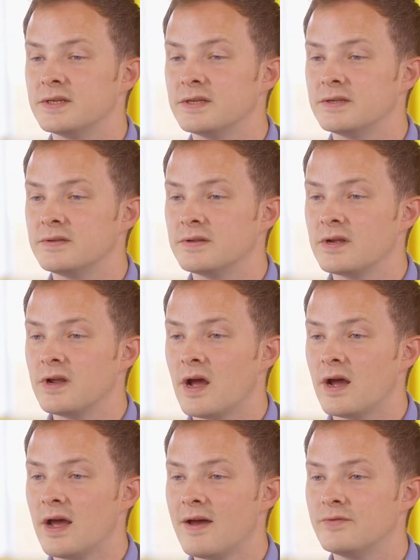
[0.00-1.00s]
to
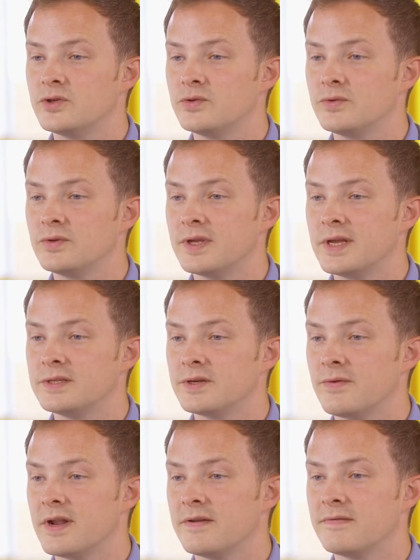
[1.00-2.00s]
have a truly
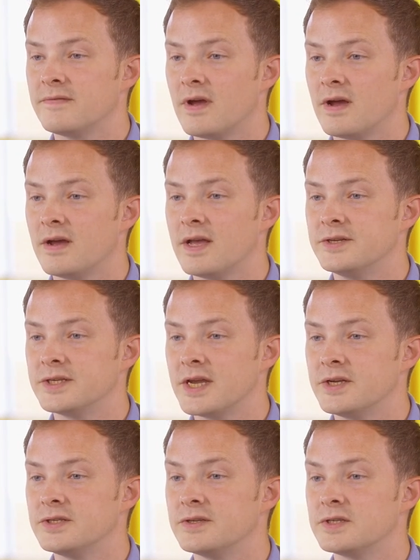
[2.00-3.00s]
integrative
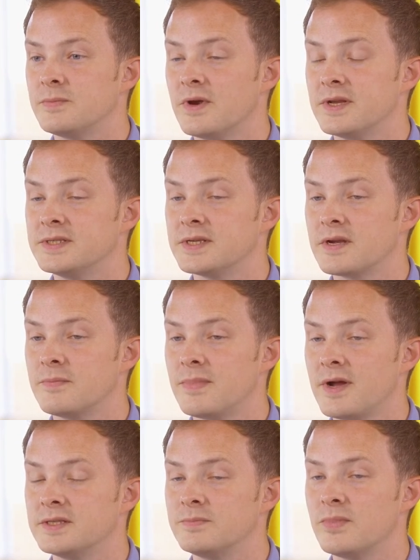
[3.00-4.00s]
educational experience that
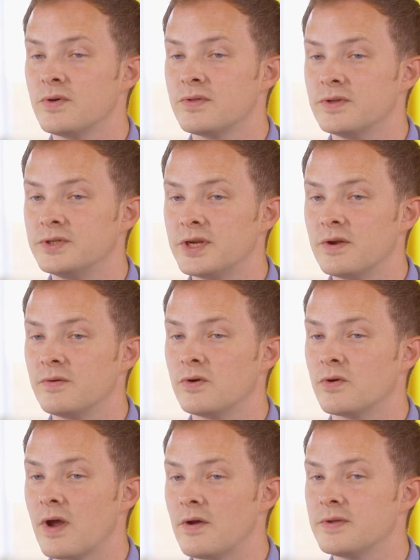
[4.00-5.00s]
combines both a
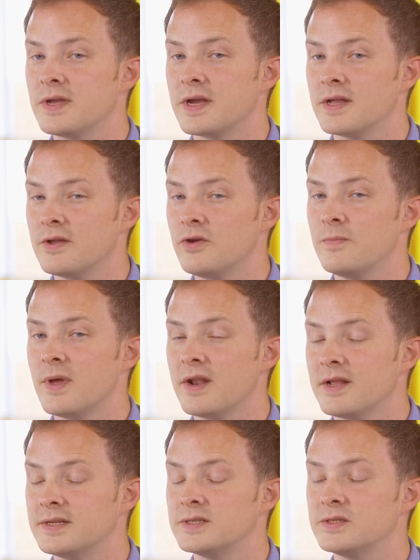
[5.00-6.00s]
general grounding in
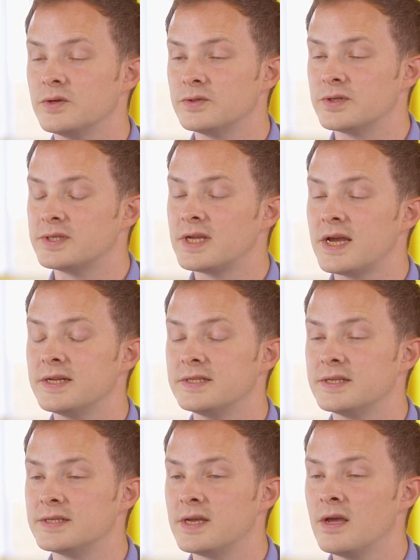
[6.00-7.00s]
humanities and social
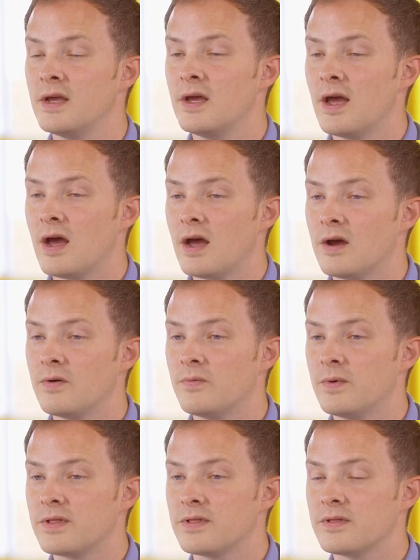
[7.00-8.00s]
sciences
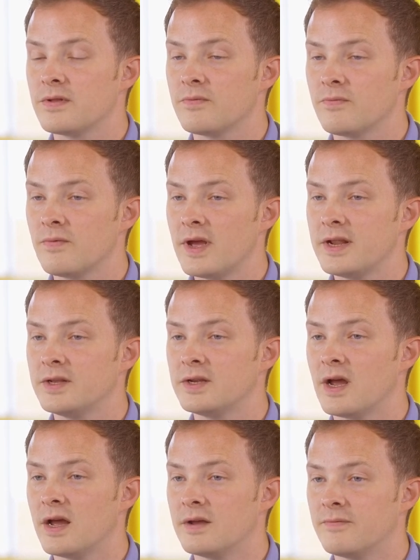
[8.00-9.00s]
with
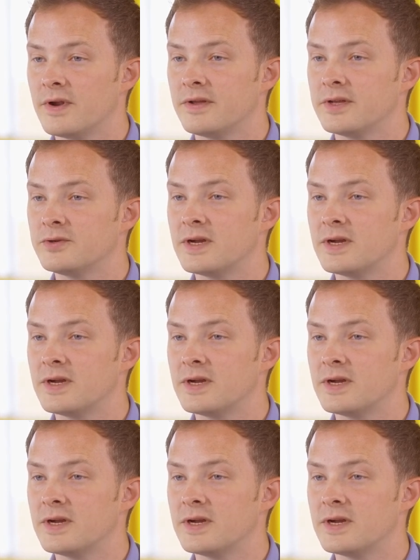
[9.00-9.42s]
readily